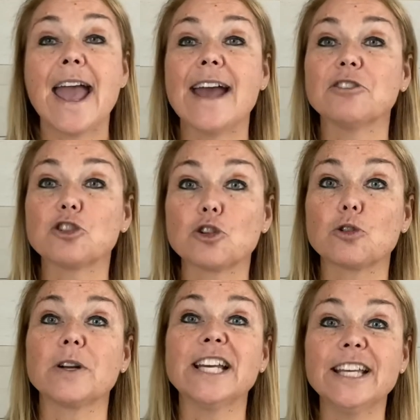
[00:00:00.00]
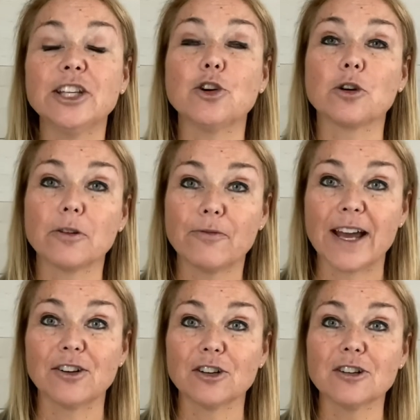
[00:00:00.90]
and treat your
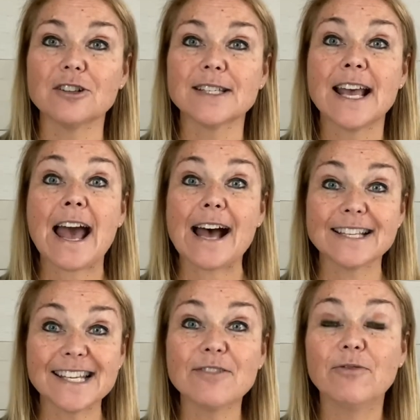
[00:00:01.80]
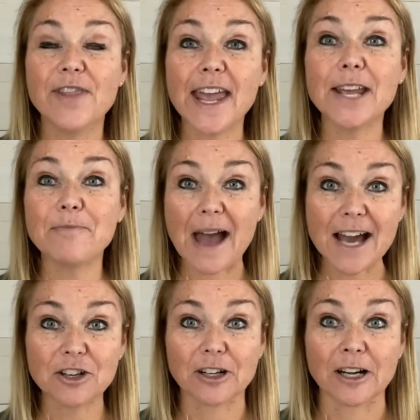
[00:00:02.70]
vendors as if they
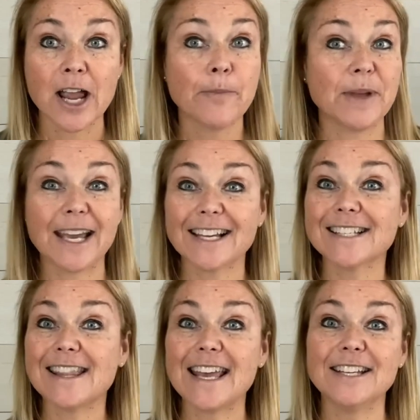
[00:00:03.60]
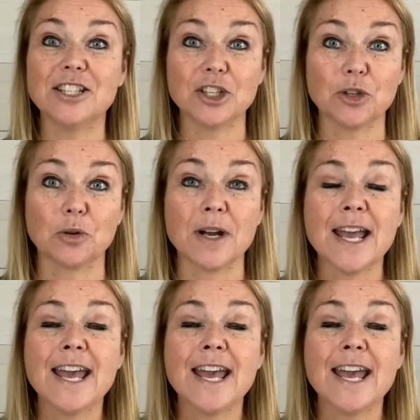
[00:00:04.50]
matter because they do.